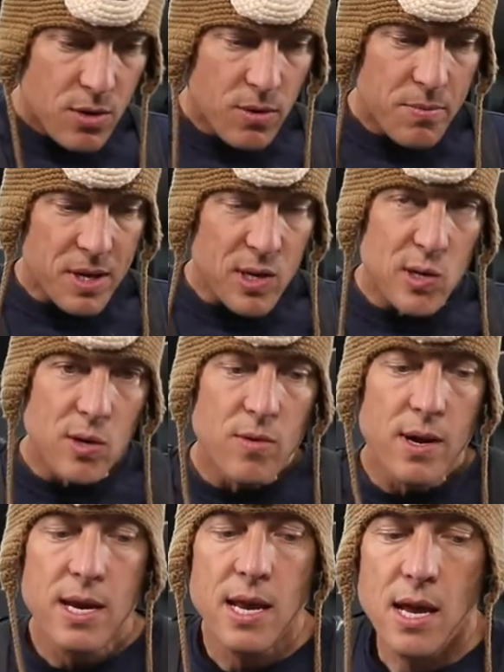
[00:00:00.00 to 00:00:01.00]
know what'd be good
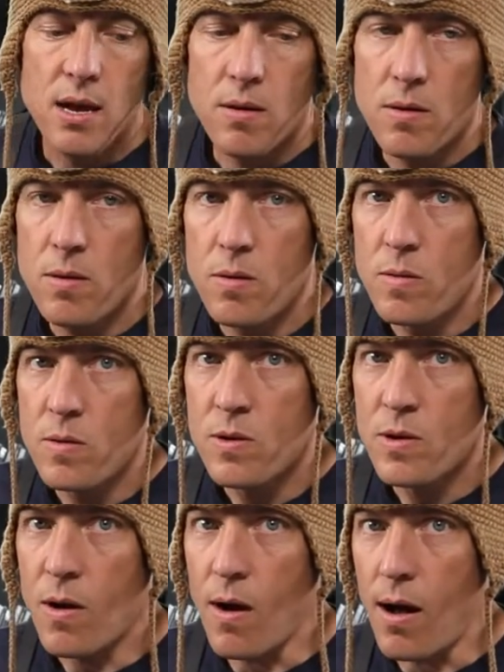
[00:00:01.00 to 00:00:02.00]
right now?
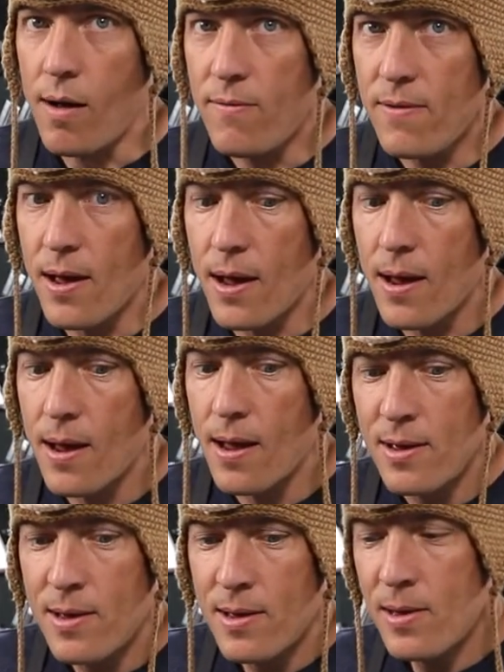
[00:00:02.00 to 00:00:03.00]
Coffee.
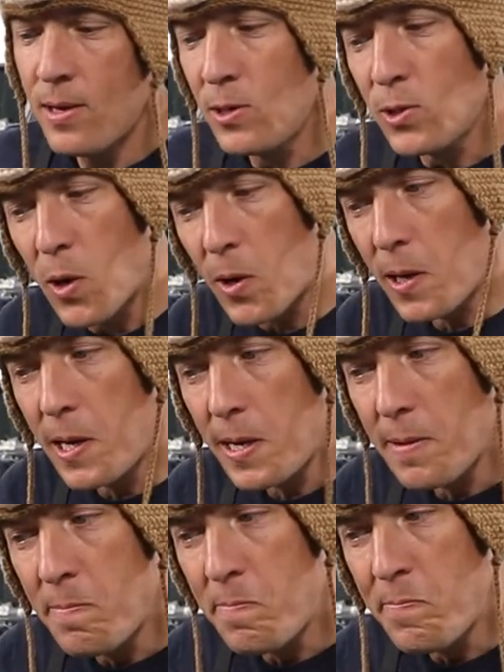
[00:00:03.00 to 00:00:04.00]

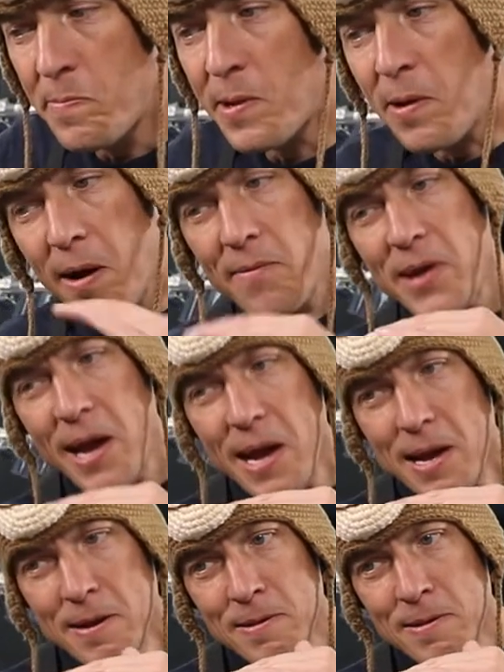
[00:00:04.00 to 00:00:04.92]
Chocolate. Coffee.